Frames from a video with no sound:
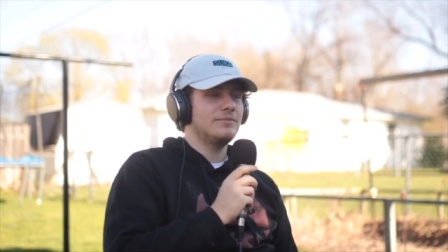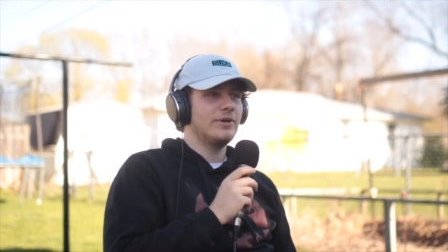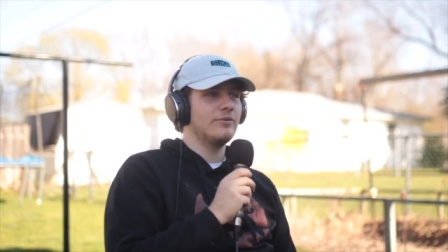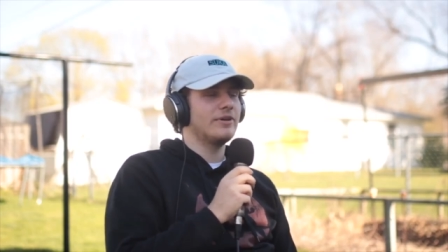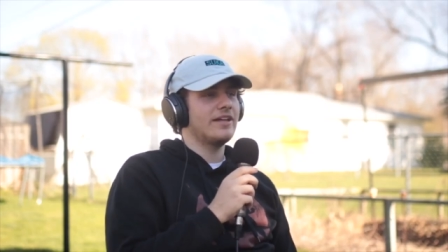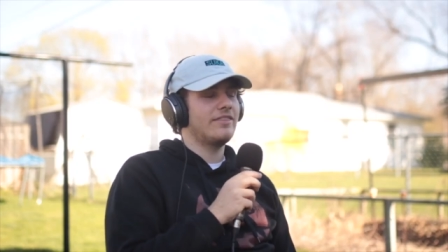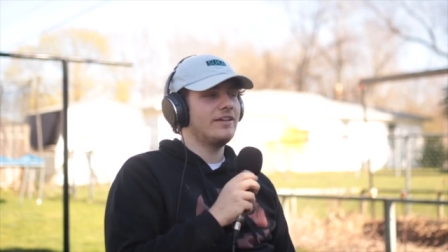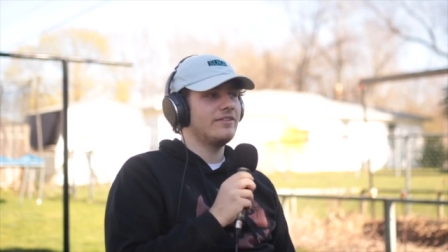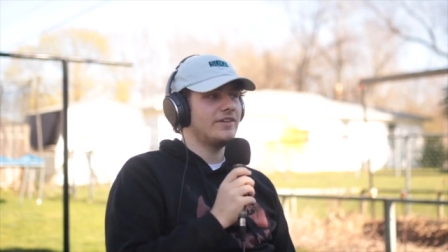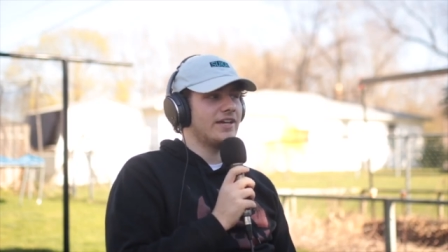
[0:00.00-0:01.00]
But when I
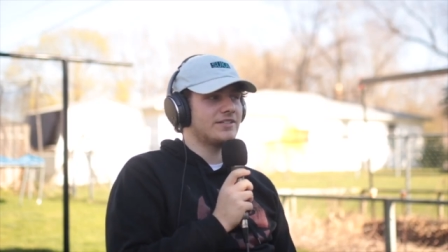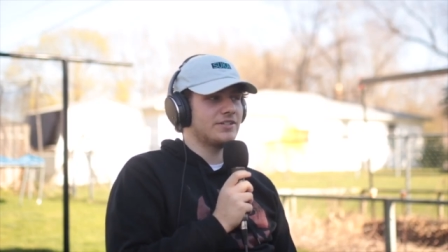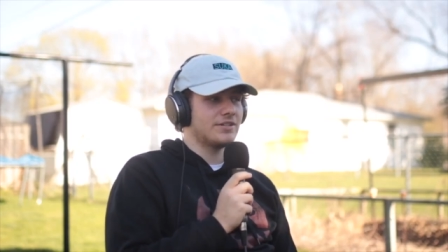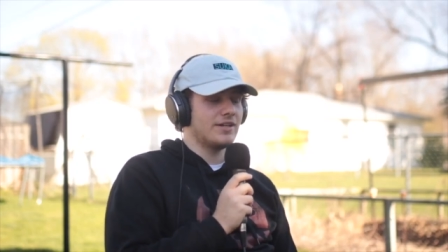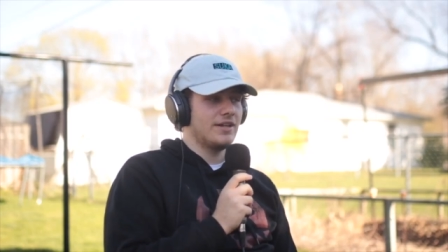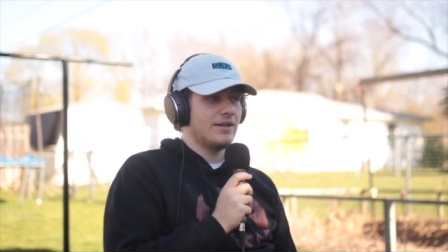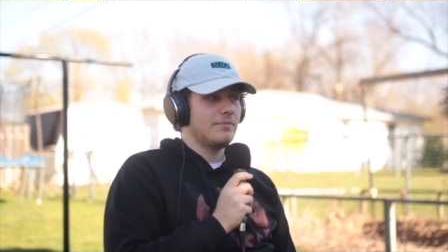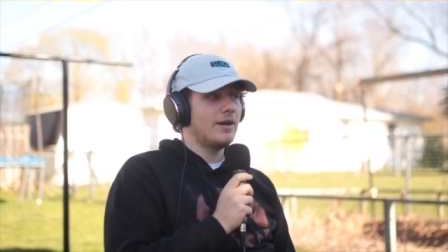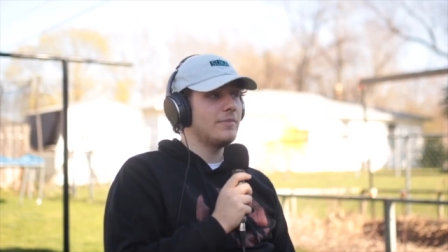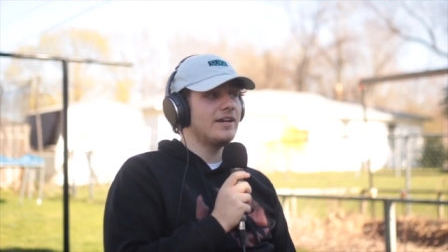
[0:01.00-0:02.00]
think of gas station,
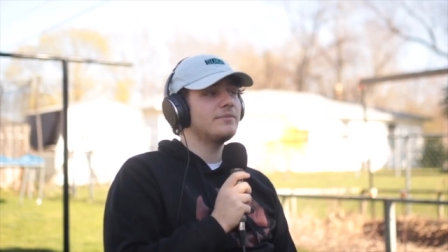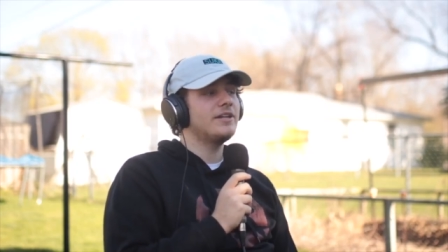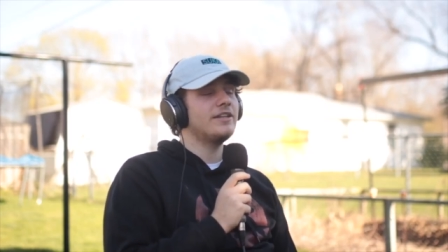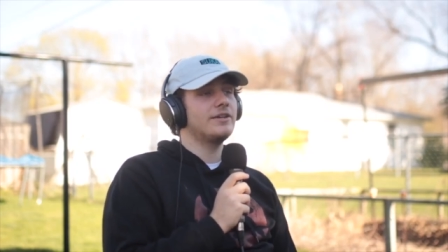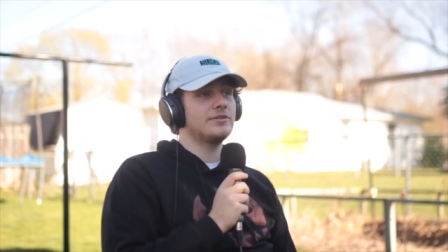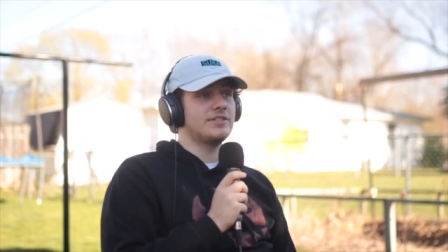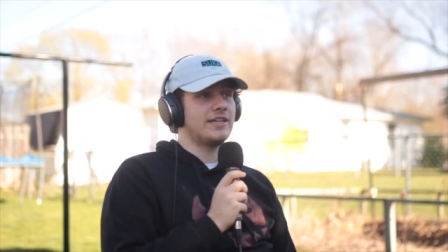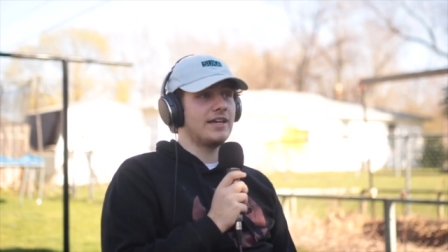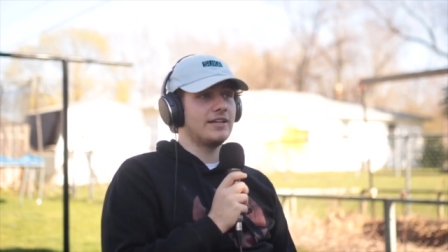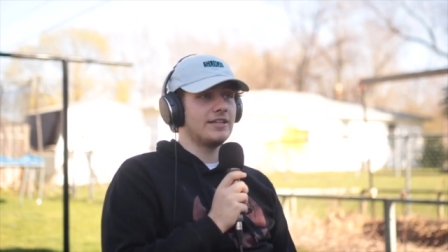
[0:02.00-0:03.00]
my mind immediately goes to
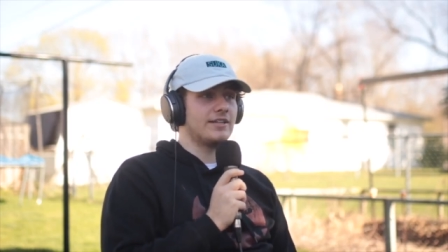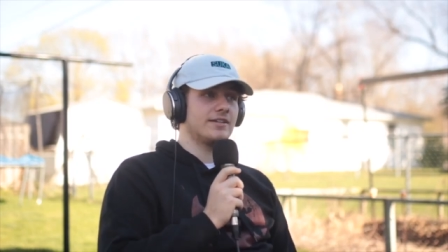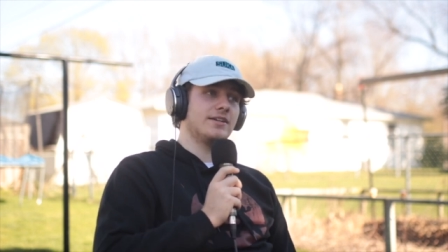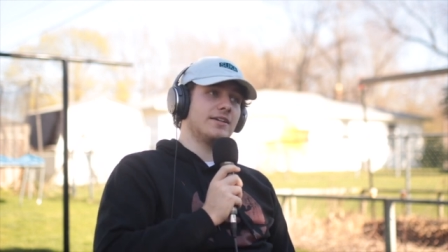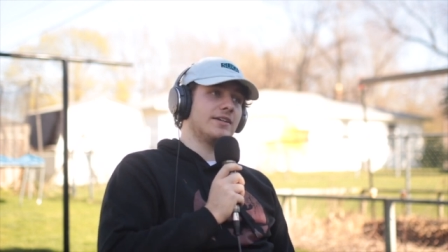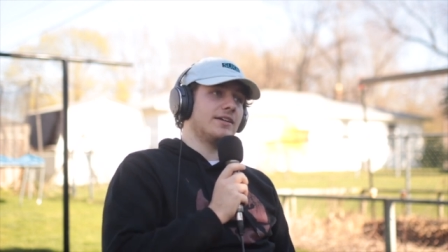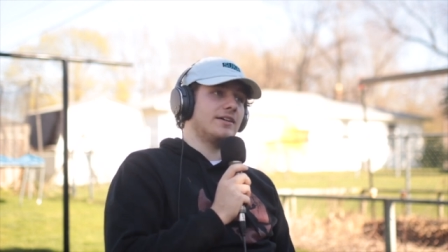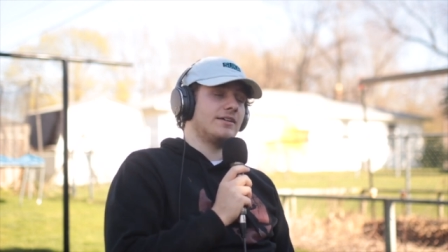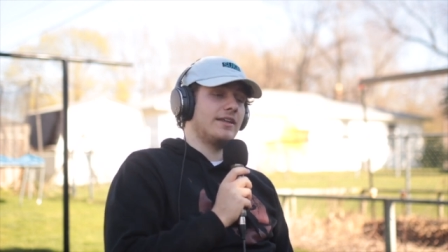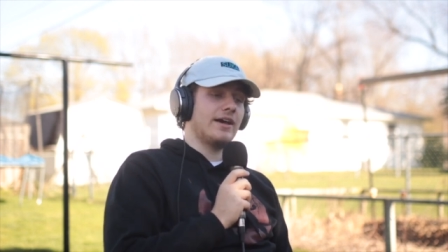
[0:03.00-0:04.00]
candy.
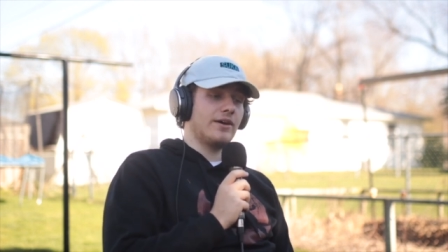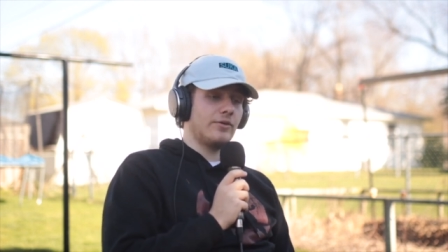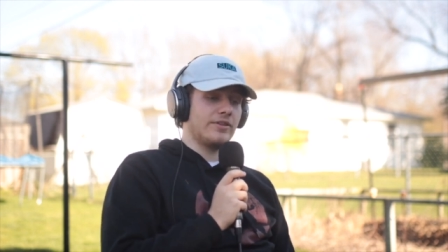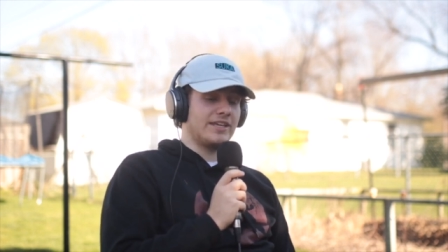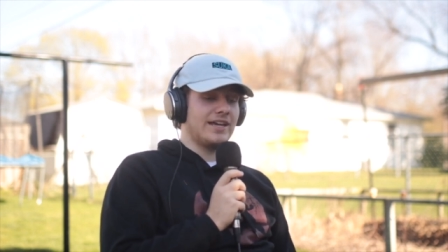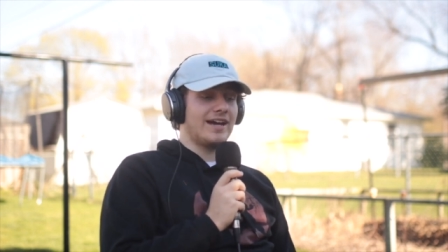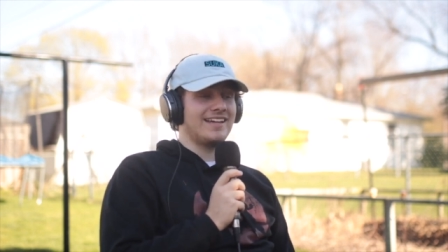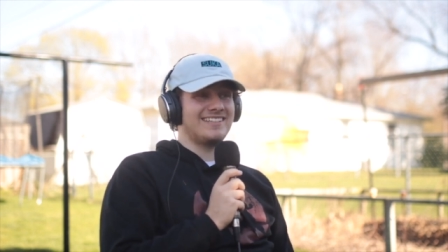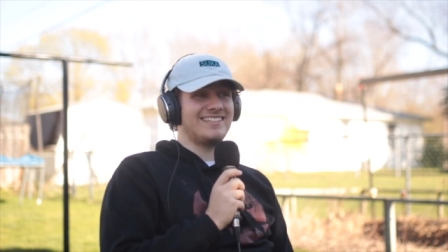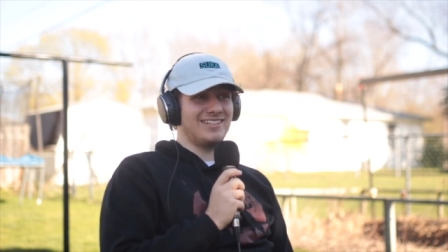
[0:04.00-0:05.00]
Now, the
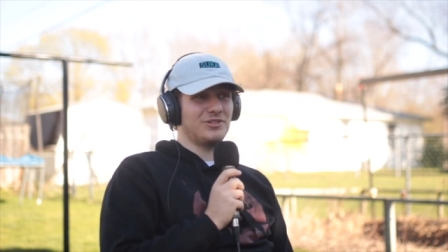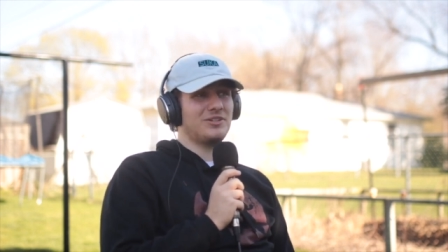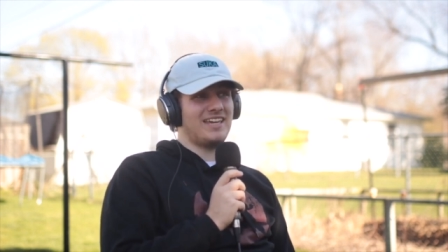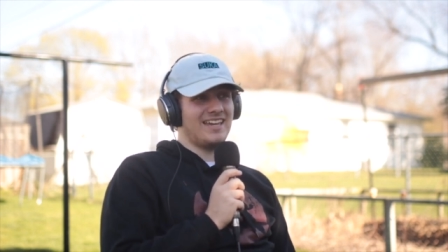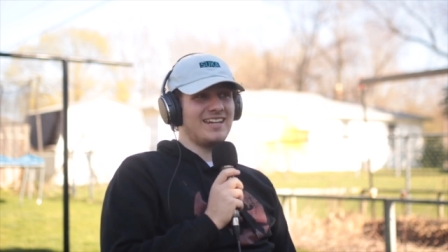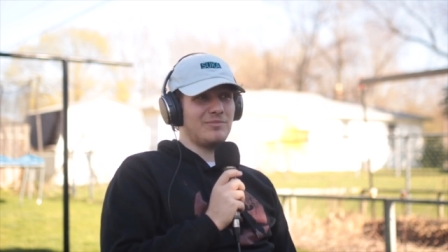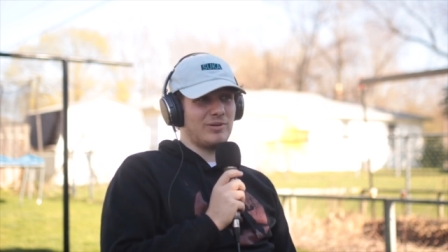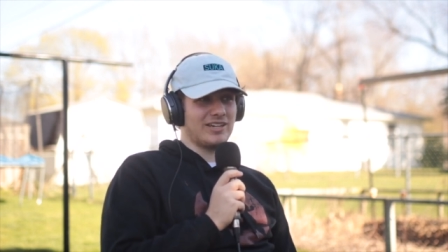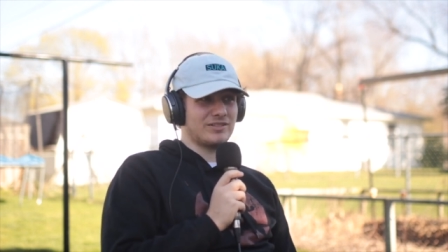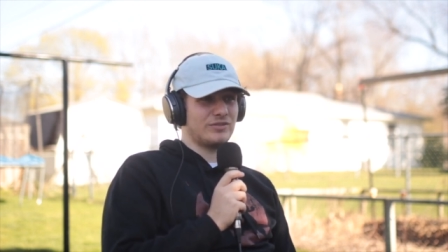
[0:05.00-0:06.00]
ideal candy
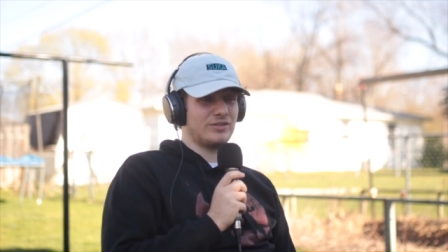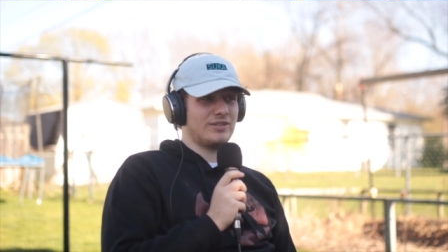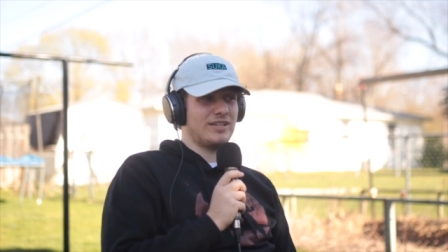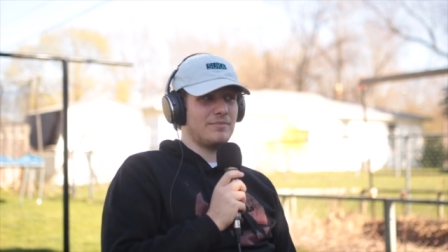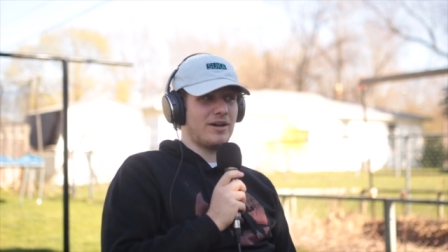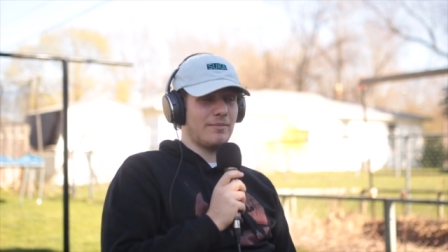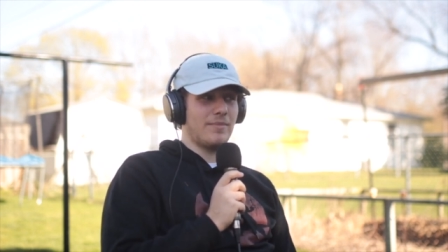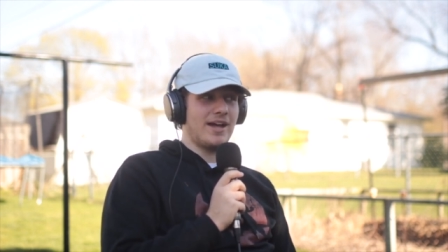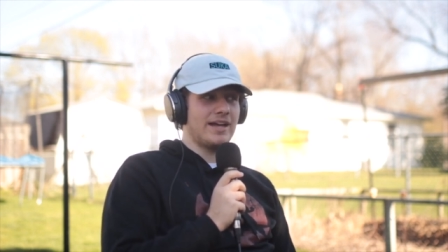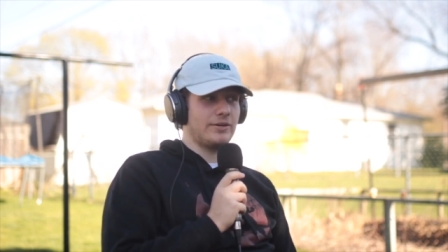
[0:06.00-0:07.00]
picks in my
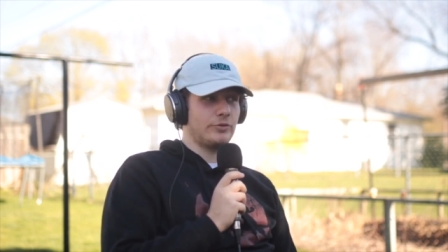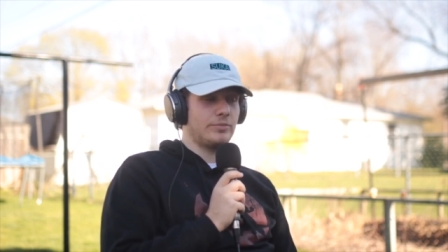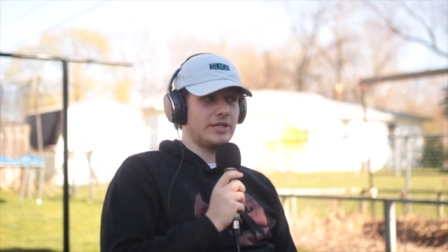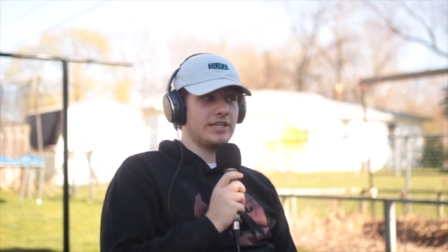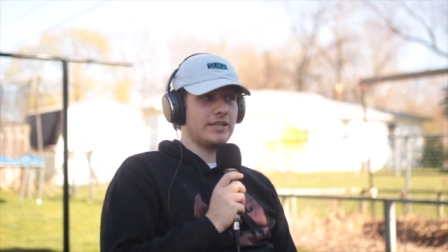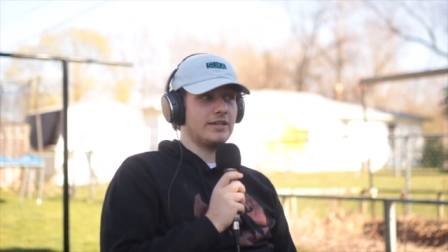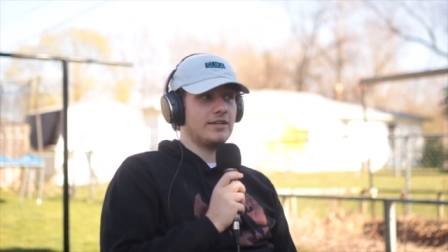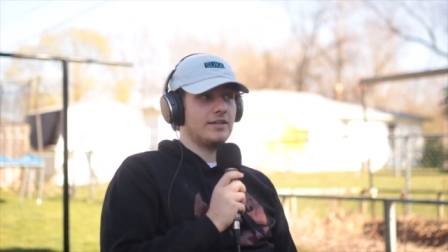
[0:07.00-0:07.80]
mind would be